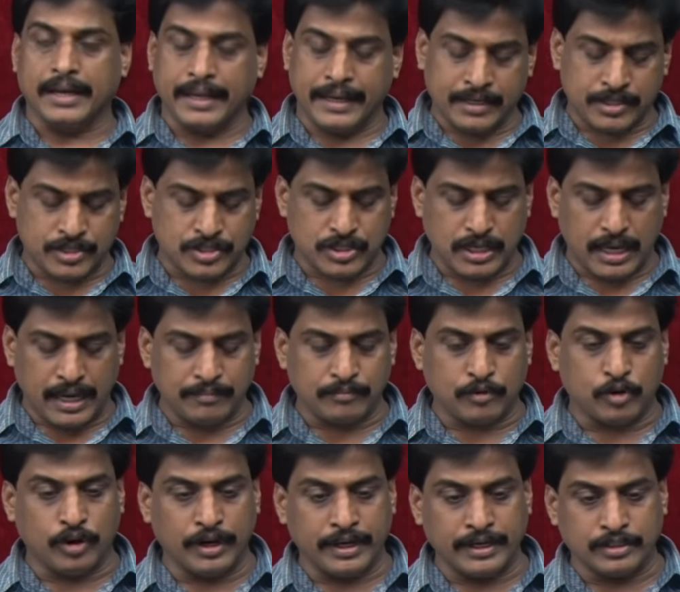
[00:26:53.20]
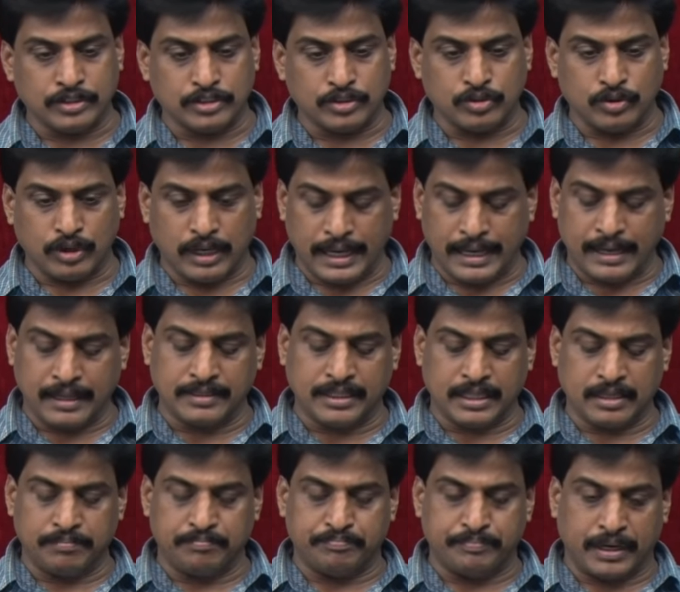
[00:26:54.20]
Next I am going to
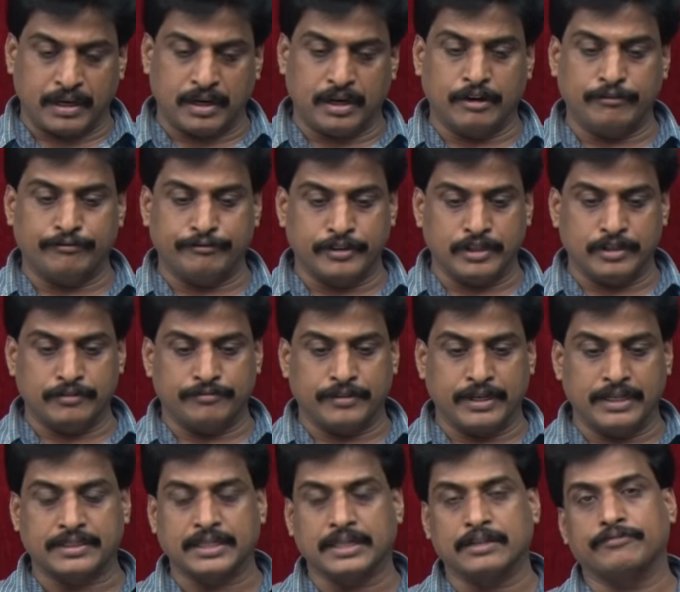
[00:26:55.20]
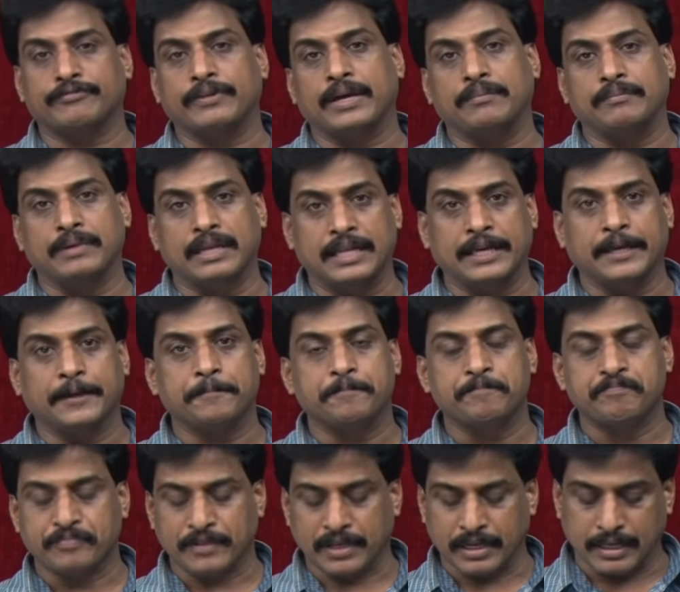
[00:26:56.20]
another powerful filter family,
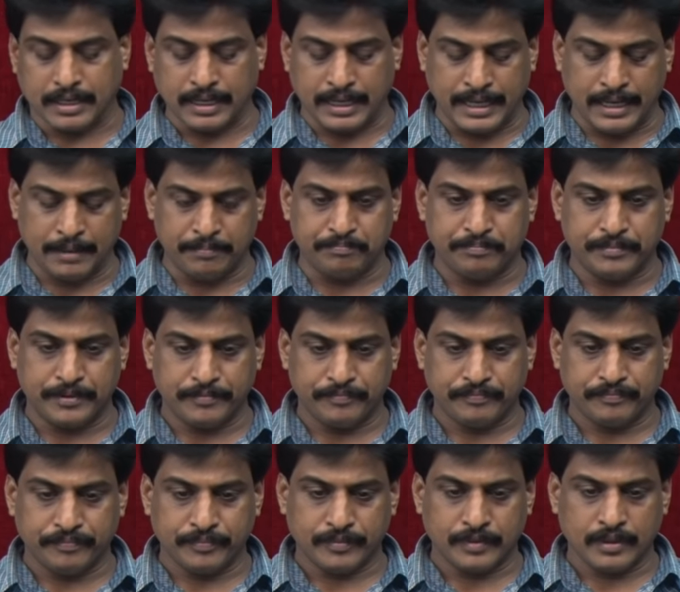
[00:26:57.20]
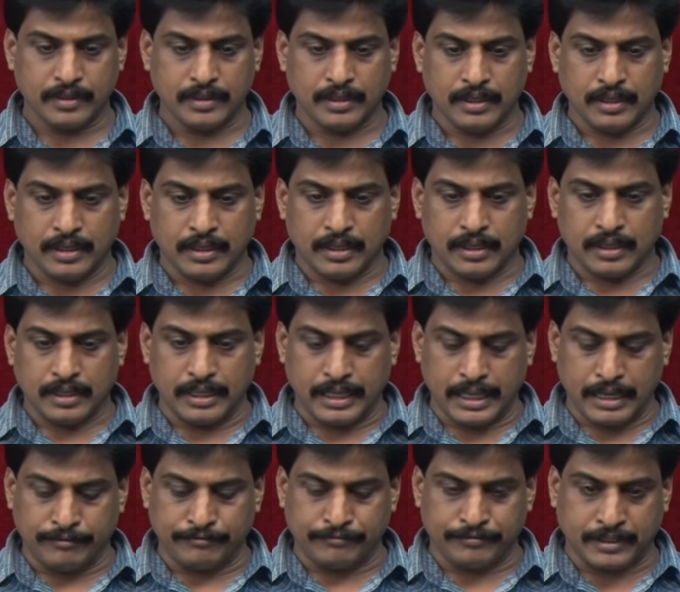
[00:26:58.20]
grep,
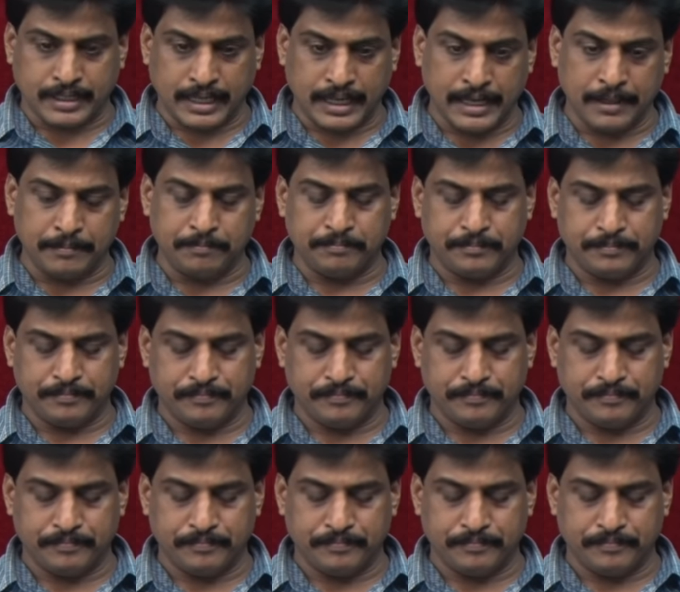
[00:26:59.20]
fgrep,